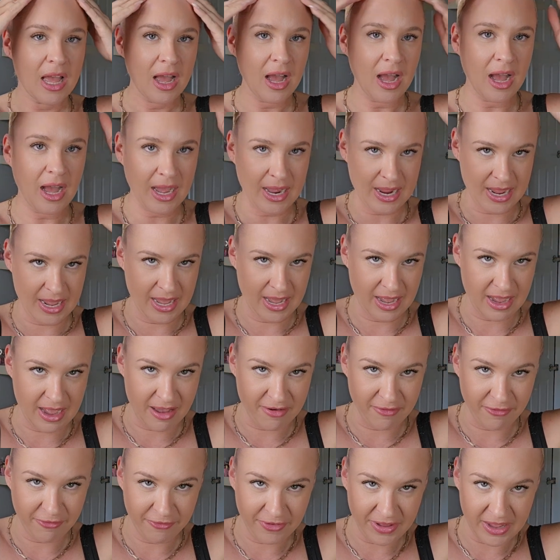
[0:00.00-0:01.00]
I
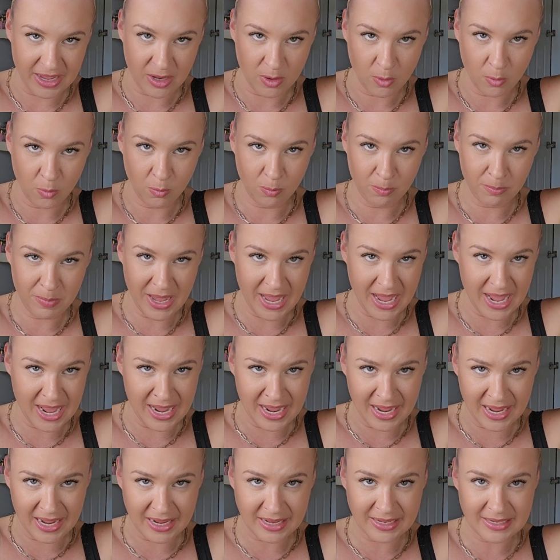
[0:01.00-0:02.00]
have fake
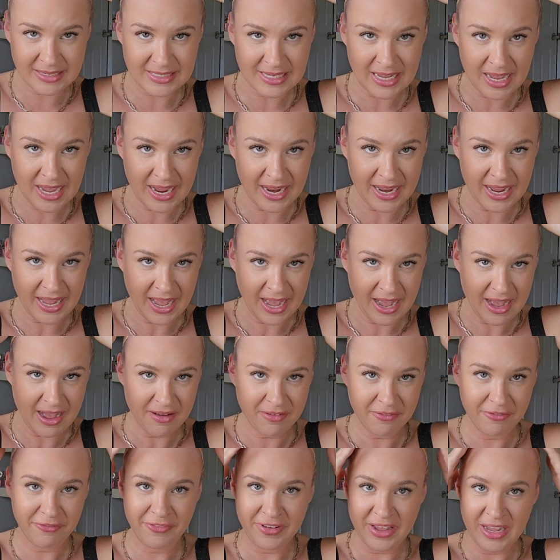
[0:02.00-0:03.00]
bangs, I
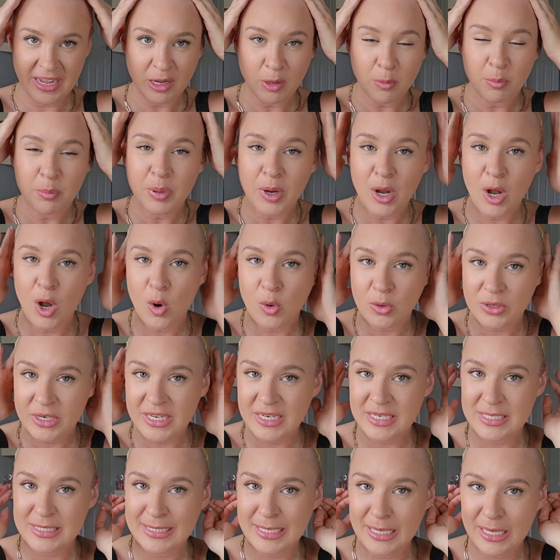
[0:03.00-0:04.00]
have fake
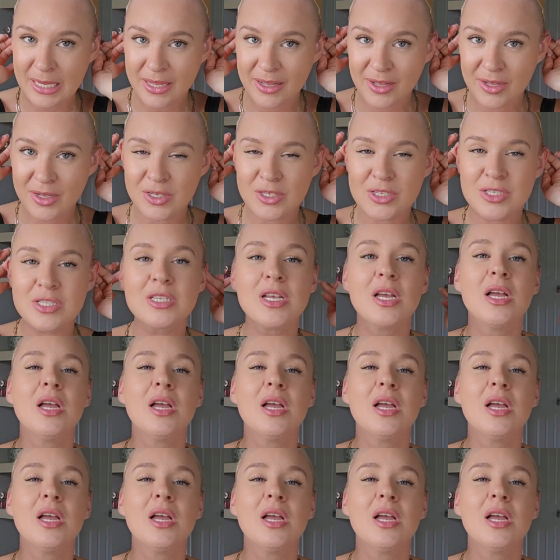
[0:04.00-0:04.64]
ponytails.